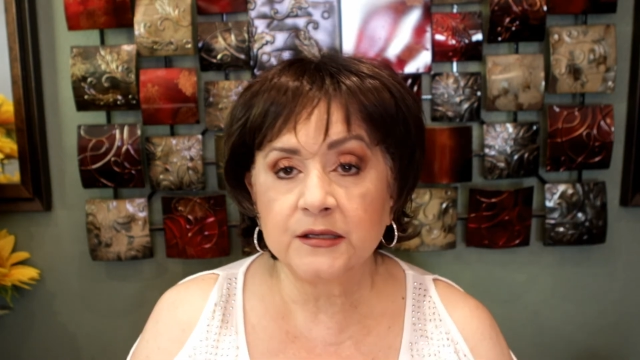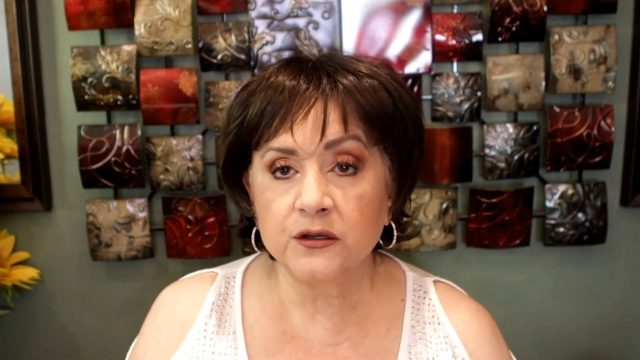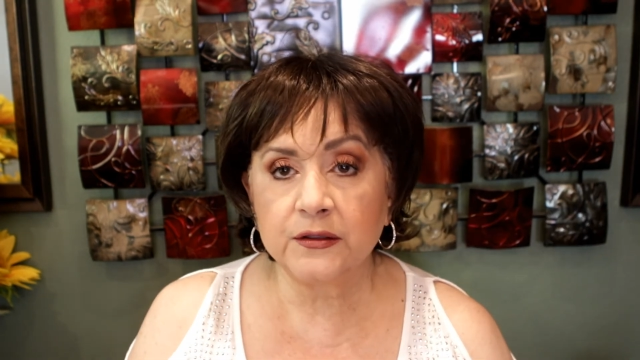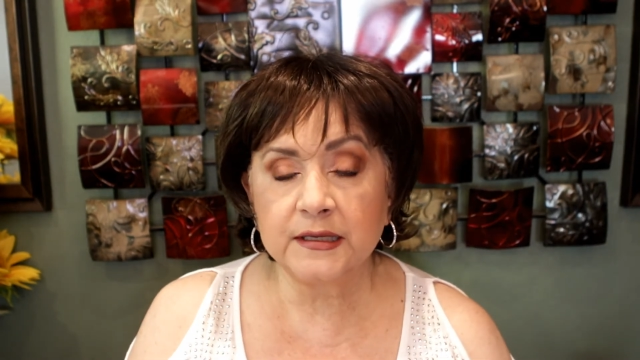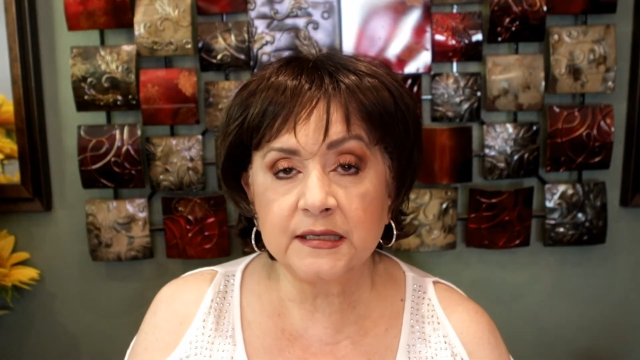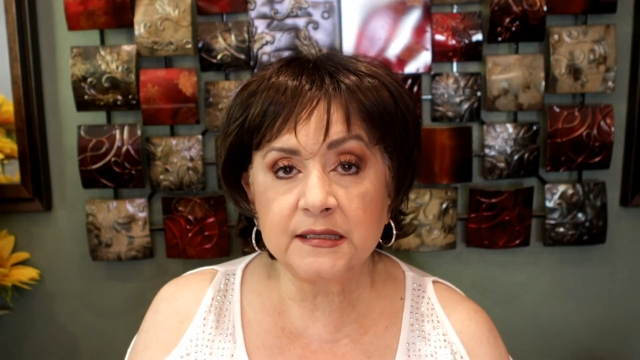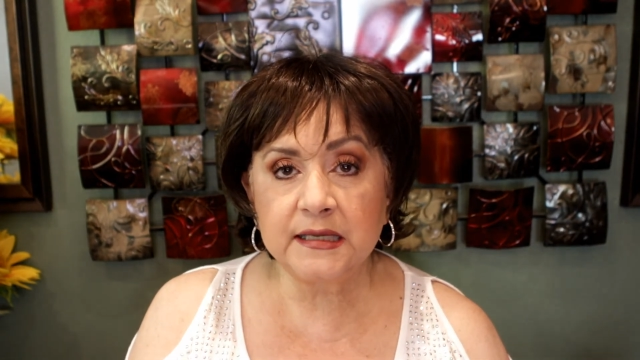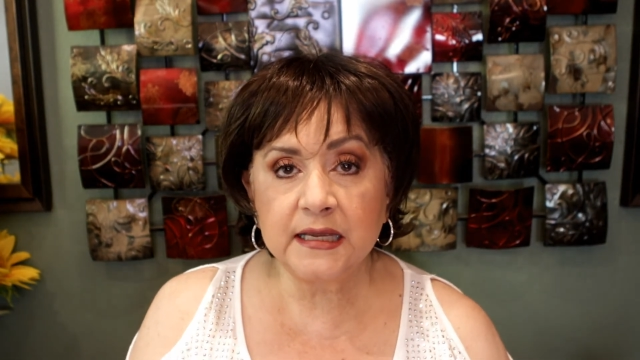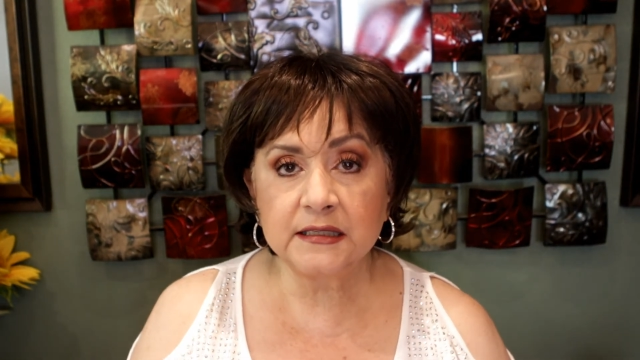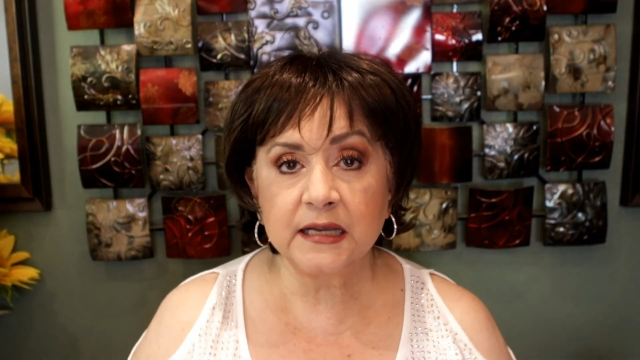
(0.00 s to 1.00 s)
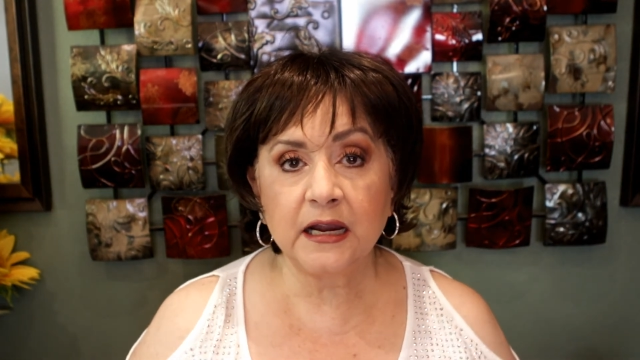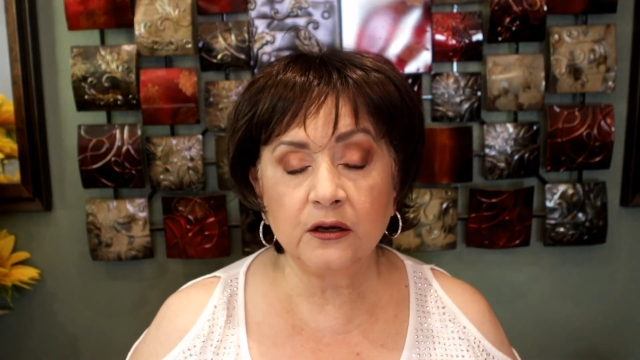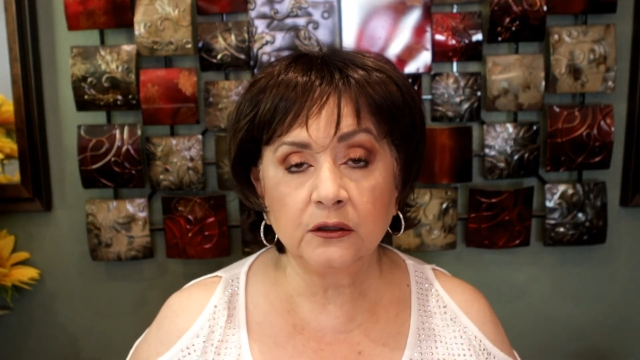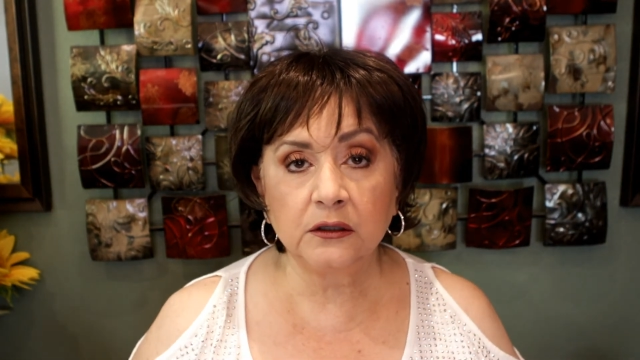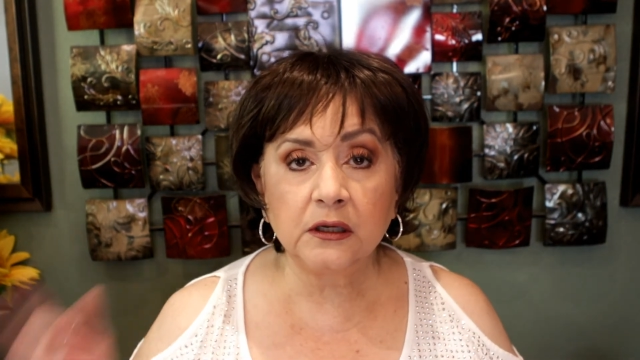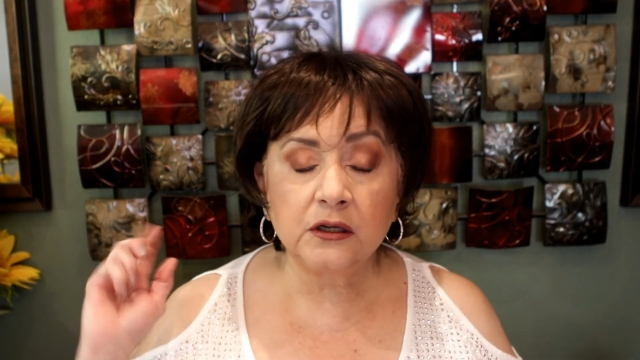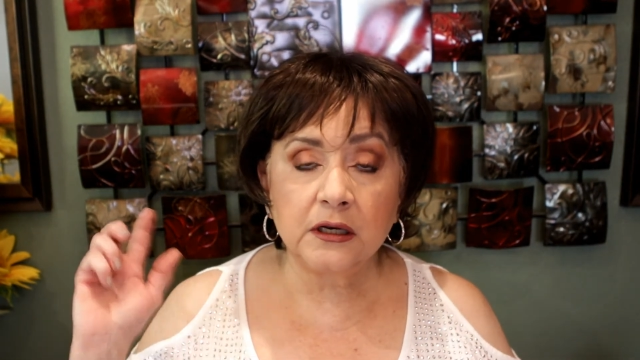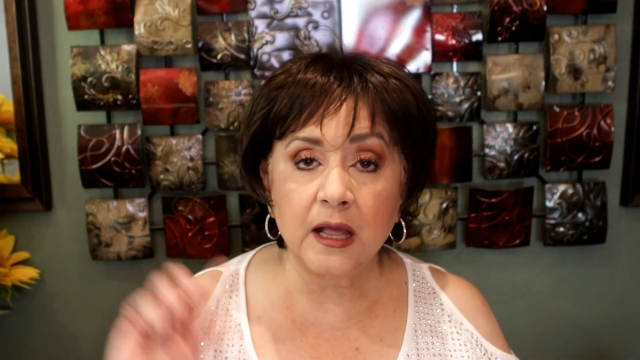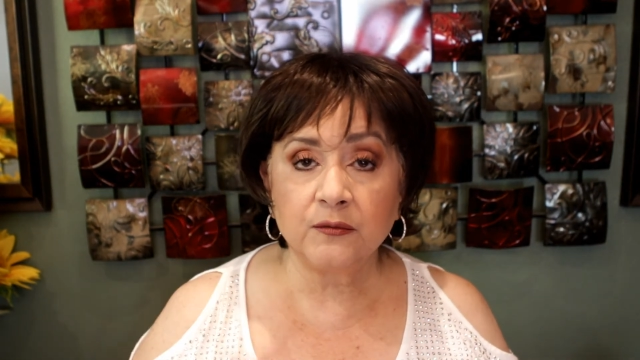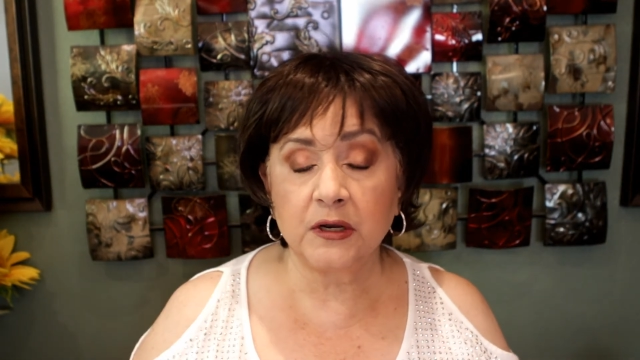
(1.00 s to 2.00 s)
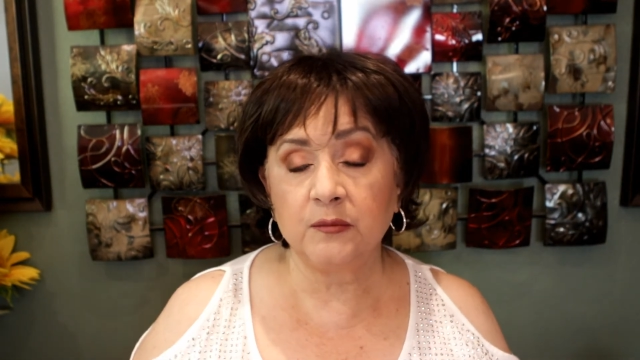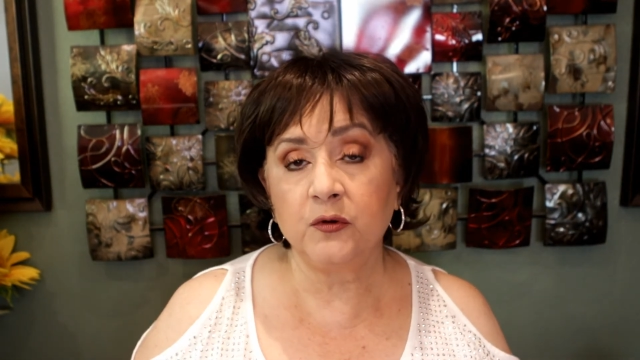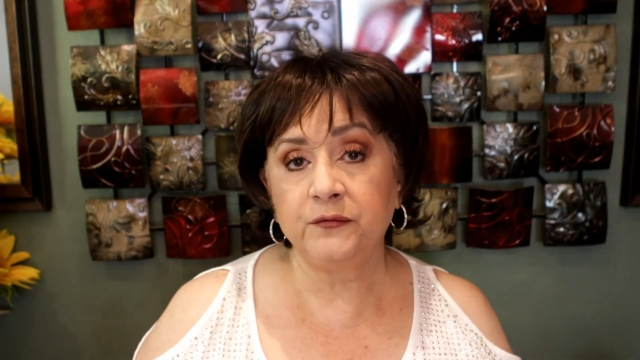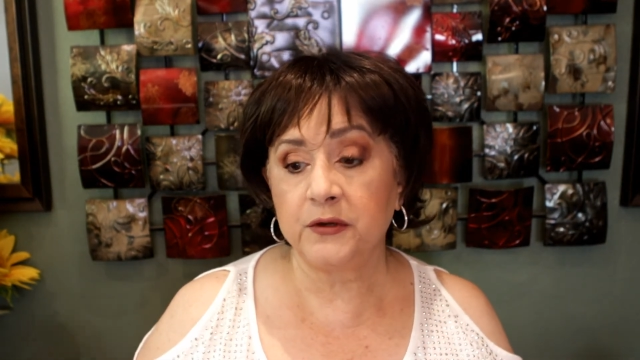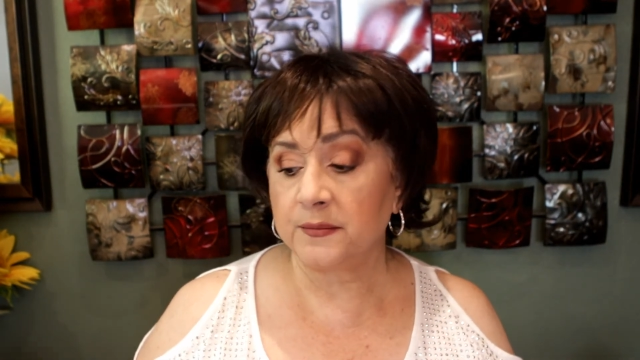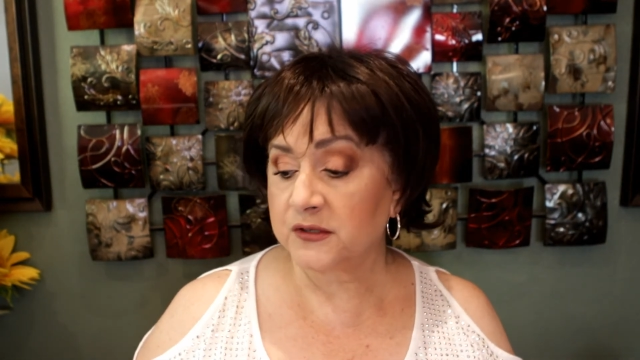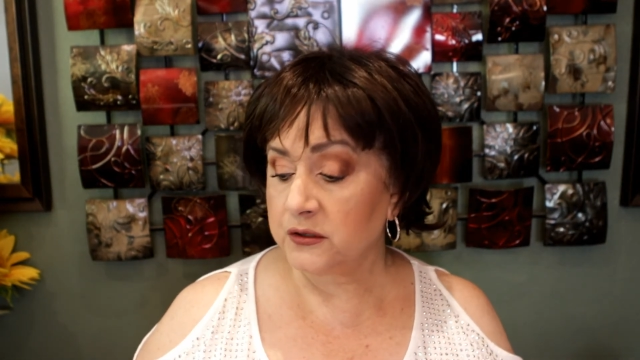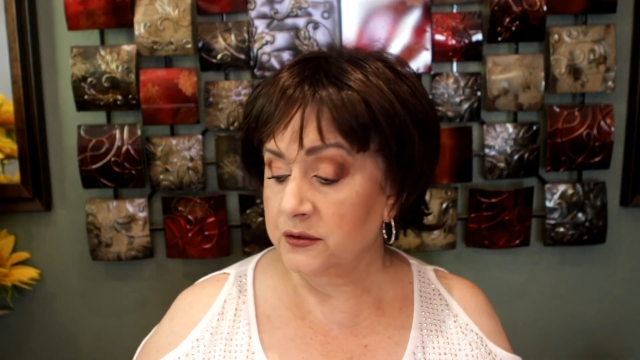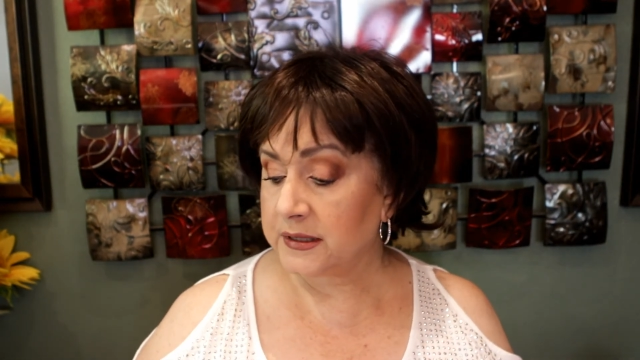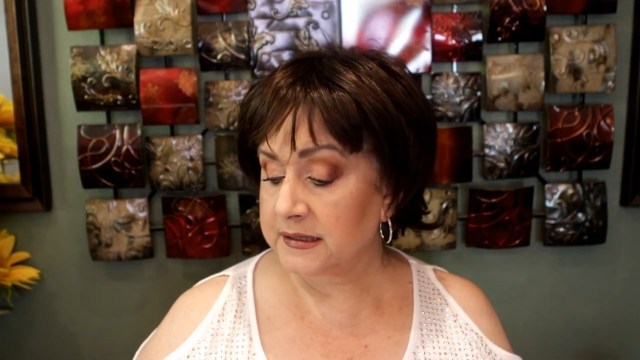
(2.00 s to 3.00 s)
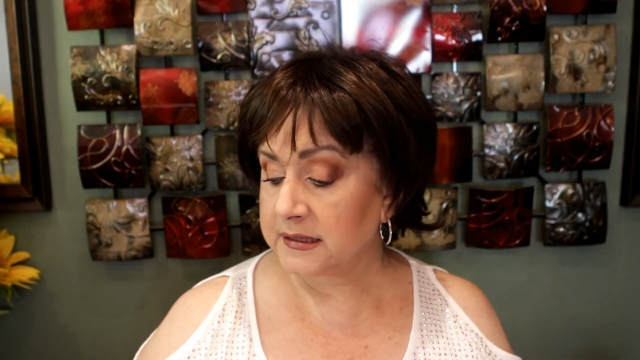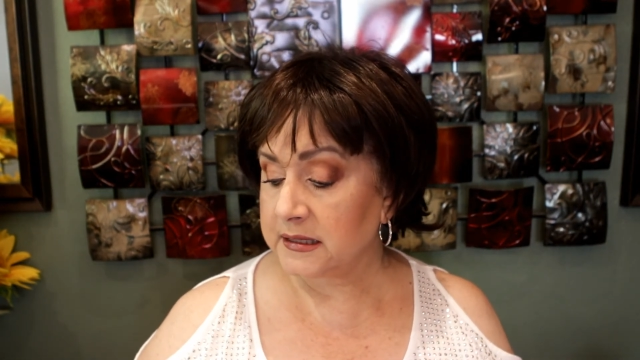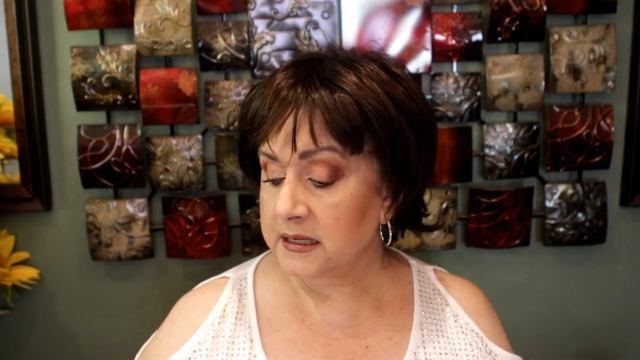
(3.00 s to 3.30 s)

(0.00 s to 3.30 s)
so this is the entire look. I'm going to move you up so you can see